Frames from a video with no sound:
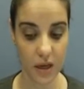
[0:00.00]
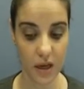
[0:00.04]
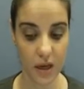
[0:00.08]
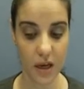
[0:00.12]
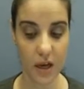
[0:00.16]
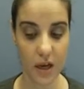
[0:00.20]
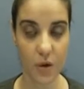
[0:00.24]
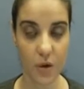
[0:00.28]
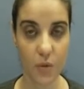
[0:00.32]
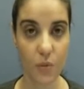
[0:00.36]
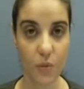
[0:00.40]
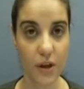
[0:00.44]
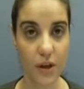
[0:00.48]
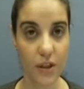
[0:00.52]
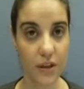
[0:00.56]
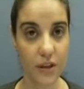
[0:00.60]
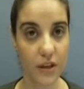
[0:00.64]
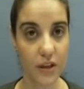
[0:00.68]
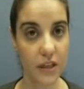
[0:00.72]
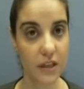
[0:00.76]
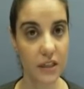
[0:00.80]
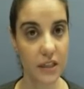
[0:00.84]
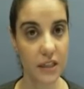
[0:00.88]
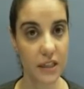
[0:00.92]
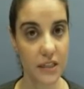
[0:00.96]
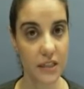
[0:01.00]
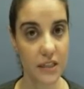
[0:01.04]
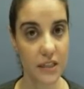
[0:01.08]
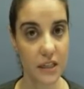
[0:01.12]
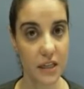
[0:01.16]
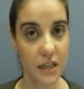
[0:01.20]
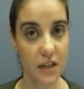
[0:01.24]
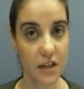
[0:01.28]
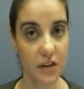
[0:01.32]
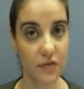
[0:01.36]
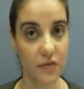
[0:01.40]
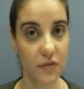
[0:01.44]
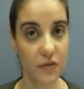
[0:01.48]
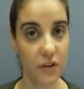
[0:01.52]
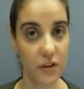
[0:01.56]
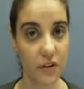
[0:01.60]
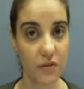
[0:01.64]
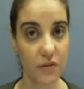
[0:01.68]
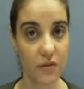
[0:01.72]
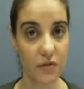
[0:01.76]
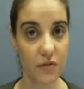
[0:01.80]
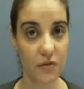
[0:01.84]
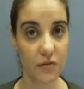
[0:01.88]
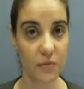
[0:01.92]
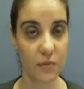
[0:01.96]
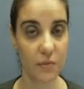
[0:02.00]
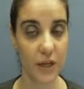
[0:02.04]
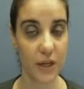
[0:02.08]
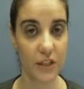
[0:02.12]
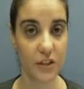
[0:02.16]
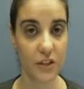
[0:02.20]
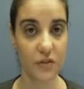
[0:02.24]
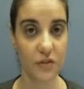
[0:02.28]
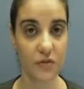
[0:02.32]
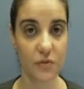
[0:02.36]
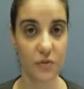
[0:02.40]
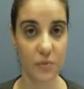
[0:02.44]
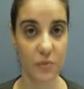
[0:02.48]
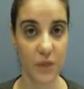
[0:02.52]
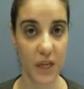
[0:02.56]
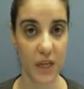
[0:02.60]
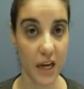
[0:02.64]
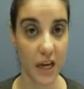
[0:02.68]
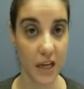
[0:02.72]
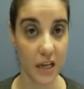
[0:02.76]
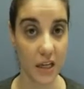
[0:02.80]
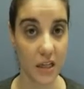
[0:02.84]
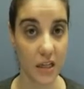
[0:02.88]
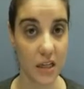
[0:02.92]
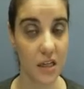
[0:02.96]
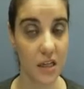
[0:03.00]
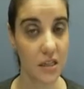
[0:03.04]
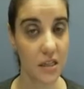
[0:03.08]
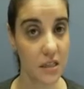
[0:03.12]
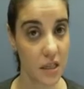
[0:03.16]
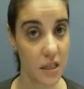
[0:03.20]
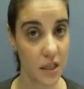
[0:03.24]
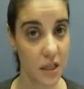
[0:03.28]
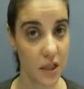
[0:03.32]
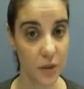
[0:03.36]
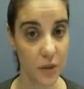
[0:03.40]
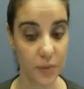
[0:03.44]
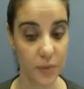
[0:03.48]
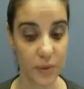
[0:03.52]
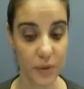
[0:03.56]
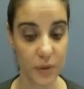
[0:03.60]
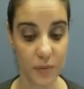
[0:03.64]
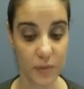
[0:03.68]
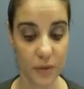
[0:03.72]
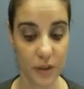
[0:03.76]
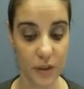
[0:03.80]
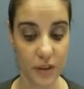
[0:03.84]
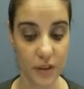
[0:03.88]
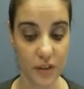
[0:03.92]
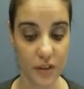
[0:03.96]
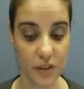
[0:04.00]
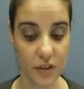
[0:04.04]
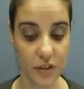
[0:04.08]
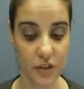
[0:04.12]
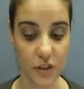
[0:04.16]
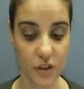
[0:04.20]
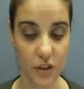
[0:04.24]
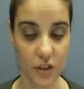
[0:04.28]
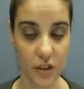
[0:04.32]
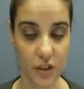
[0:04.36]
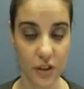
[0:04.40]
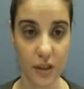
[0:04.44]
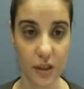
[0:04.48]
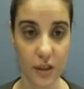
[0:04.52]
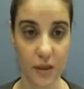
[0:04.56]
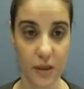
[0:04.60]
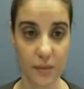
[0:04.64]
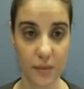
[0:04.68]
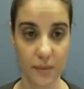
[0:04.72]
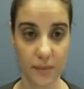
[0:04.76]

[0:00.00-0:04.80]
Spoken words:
and whether he needs any further information from Kate to help him on this journey.